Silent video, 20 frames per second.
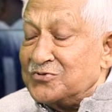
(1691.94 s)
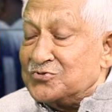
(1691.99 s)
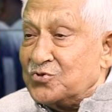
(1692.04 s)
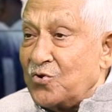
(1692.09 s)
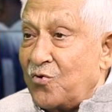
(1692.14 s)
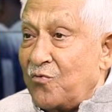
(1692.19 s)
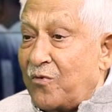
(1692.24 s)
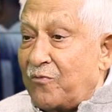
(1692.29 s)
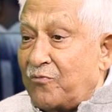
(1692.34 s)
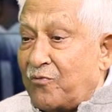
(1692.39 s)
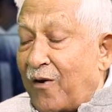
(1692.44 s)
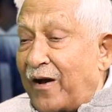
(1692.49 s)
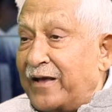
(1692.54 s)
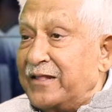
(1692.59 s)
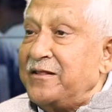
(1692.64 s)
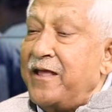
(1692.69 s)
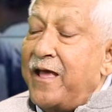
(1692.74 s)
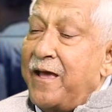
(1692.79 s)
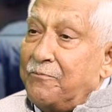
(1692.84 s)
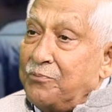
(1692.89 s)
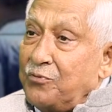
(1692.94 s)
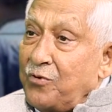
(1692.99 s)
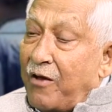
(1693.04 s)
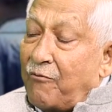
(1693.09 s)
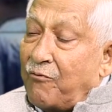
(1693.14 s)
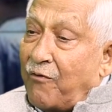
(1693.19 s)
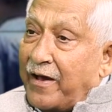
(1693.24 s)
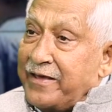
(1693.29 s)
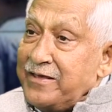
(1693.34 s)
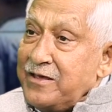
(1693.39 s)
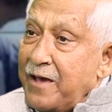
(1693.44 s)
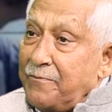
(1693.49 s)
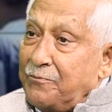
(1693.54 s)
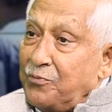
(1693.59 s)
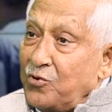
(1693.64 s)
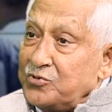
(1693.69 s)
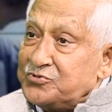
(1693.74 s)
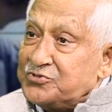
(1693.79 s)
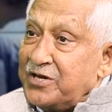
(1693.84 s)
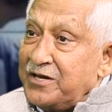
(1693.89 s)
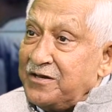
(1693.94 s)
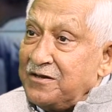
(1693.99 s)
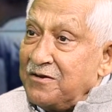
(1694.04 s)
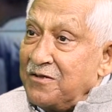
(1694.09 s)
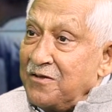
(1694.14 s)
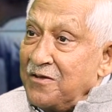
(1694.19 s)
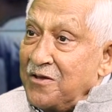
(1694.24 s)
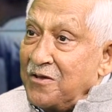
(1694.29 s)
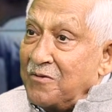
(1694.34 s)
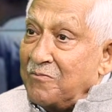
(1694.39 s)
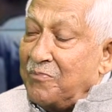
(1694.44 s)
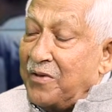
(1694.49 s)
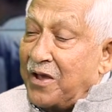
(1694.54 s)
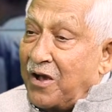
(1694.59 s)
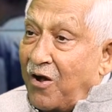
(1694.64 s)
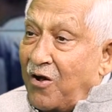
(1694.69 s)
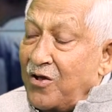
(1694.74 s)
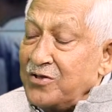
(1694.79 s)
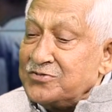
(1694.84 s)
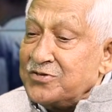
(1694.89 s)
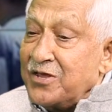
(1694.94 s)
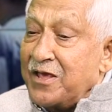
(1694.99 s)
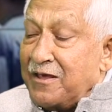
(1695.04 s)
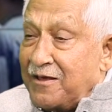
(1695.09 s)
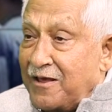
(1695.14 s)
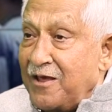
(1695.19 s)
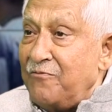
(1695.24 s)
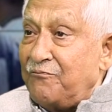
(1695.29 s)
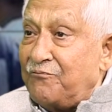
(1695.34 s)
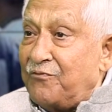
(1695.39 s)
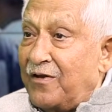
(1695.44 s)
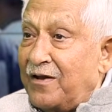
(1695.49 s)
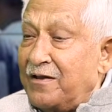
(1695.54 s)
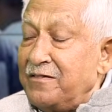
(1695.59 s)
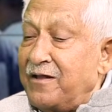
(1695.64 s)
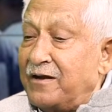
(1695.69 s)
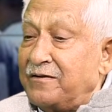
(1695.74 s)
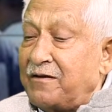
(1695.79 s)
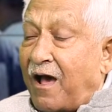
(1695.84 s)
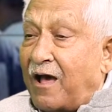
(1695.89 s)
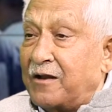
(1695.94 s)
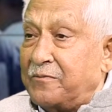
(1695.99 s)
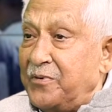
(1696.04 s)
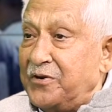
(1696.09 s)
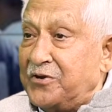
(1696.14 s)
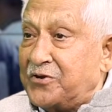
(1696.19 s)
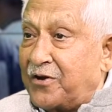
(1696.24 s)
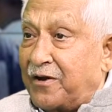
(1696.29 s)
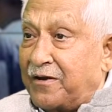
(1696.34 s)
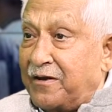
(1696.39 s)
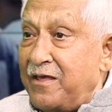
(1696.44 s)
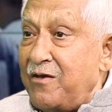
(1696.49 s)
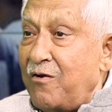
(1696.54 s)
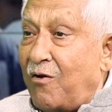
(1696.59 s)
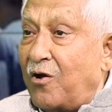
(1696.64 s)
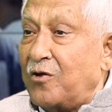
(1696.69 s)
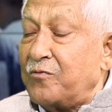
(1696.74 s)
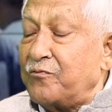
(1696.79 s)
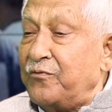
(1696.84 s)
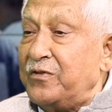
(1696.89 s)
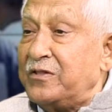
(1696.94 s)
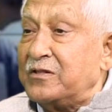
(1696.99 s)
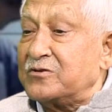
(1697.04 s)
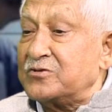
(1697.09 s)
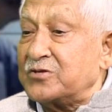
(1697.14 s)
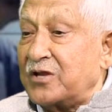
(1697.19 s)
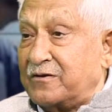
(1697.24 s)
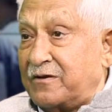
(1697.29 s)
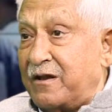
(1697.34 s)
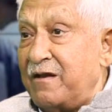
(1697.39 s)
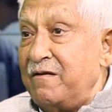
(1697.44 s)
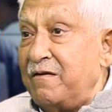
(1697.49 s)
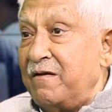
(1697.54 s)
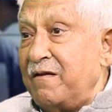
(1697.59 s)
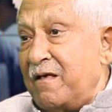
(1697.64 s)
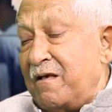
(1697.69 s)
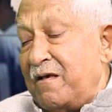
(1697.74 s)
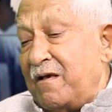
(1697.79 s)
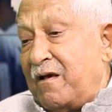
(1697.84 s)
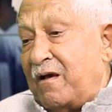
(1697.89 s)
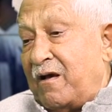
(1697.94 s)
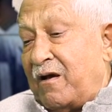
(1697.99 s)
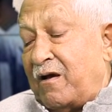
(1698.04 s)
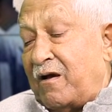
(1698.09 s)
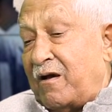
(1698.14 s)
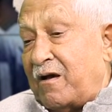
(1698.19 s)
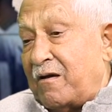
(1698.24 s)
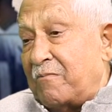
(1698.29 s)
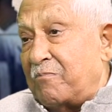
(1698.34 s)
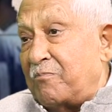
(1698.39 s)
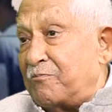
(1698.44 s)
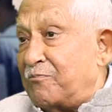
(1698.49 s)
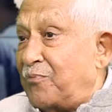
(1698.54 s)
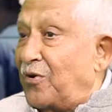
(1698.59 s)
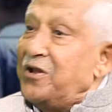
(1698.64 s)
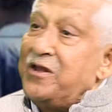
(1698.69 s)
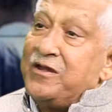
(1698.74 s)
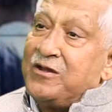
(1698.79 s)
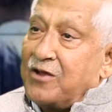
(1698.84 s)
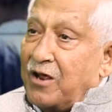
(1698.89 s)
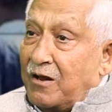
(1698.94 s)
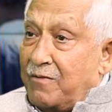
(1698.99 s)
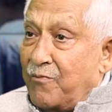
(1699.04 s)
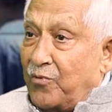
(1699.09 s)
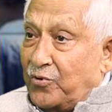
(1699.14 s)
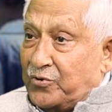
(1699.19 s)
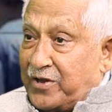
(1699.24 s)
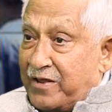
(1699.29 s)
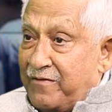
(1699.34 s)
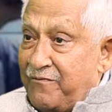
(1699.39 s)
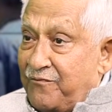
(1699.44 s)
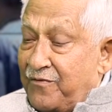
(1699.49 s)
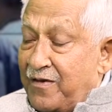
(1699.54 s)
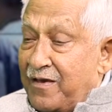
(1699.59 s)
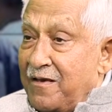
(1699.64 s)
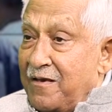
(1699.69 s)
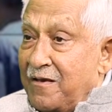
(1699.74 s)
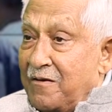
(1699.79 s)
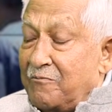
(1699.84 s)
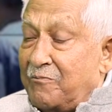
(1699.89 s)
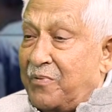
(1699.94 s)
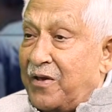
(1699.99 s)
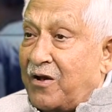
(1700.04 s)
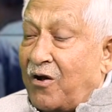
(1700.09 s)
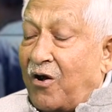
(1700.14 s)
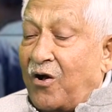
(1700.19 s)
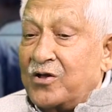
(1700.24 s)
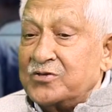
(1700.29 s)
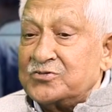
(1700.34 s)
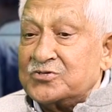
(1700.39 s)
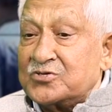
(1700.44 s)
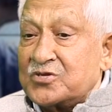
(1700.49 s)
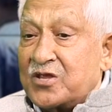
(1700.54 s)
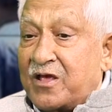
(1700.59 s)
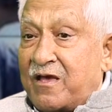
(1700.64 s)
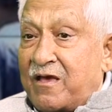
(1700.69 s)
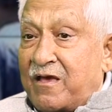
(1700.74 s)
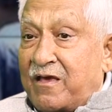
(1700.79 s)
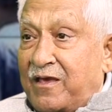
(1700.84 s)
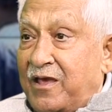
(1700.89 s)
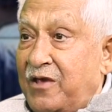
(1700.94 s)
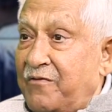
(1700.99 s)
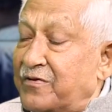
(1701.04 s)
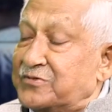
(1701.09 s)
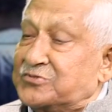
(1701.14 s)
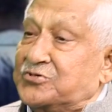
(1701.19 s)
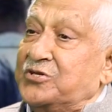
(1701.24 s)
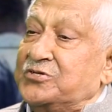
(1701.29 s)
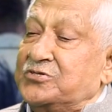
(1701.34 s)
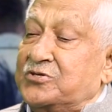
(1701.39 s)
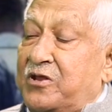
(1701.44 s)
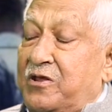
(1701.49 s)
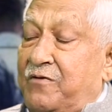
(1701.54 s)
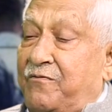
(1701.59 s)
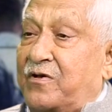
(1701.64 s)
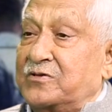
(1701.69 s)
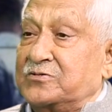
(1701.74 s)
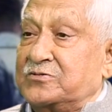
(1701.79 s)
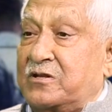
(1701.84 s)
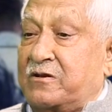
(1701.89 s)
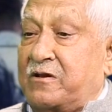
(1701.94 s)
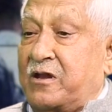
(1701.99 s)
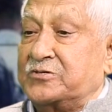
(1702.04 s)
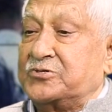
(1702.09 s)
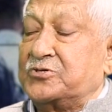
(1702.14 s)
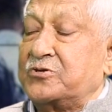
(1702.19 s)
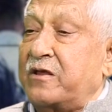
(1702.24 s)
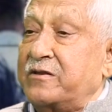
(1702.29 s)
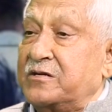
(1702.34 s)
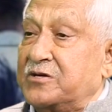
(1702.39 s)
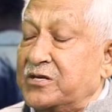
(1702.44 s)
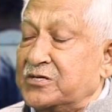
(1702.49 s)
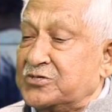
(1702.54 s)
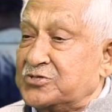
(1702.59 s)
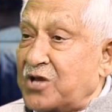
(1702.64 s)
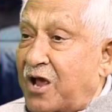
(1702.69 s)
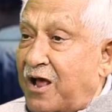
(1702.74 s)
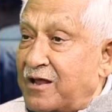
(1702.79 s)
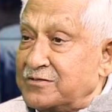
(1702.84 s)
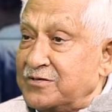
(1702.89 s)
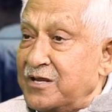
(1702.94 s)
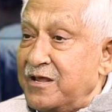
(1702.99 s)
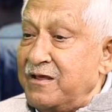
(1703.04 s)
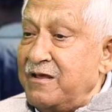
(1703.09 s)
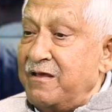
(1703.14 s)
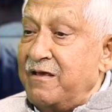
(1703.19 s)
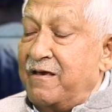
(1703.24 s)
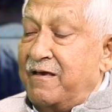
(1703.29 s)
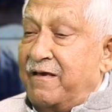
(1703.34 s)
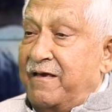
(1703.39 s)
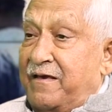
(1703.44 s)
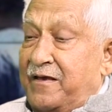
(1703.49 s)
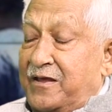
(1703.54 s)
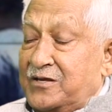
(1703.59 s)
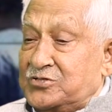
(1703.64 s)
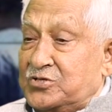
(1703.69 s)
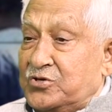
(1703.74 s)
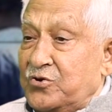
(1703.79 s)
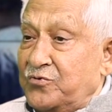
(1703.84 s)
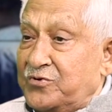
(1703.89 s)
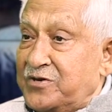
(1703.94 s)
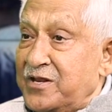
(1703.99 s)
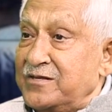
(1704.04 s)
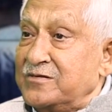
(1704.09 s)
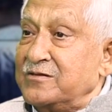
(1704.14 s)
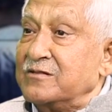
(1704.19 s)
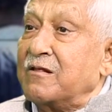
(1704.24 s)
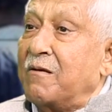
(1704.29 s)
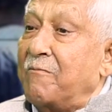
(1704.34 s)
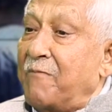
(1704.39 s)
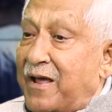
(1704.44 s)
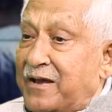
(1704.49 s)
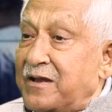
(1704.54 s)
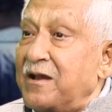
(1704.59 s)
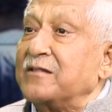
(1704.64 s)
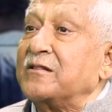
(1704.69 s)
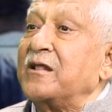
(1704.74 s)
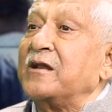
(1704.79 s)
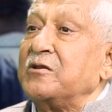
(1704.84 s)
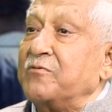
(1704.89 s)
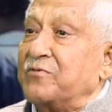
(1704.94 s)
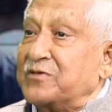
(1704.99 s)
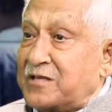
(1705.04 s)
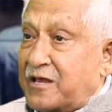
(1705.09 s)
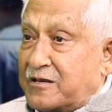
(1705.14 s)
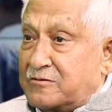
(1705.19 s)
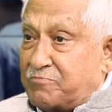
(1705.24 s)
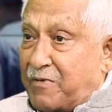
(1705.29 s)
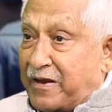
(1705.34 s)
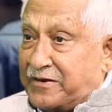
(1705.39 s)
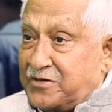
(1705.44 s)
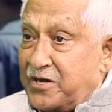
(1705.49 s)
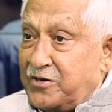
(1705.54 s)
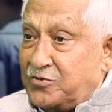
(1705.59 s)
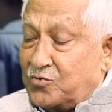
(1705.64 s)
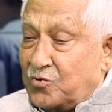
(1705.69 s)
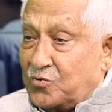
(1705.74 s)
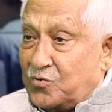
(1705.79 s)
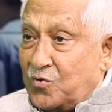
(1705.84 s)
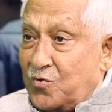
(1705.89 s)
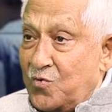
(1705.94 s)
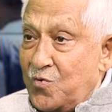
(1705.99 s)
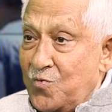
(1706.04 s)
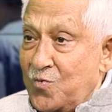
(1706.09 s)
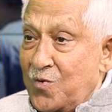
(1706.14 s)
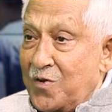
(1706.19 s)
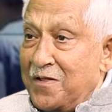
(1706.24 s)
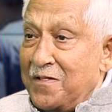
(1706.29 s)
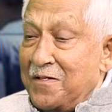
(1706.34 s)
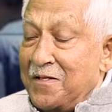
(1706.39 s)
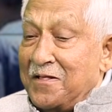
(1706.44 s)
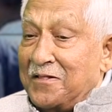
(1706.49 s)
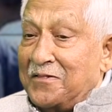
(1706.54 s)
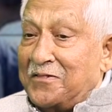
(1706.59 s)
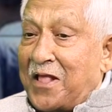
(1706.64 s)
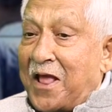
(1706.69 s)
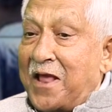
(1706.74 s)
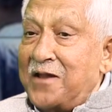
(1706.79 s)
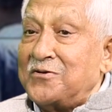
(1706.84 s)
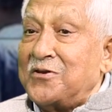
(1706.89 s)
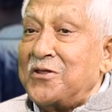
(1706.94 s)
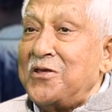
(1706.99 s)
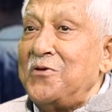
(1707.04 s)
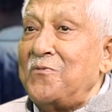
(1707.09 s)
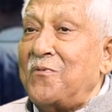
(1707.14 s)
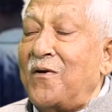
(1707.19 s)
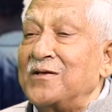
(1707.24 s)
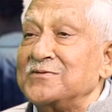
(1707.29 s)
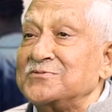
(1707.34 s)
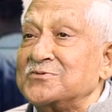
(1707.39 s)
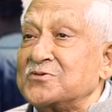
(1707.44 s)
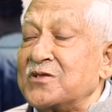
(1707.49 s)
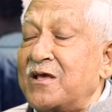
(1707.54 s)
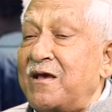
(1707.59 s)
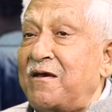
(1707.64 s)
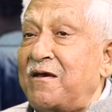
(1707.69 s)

So, why he approached it? Because he felt that arbitrary or with certain political motive, because he was discharging his duties in the manner that he was expected to do, that he was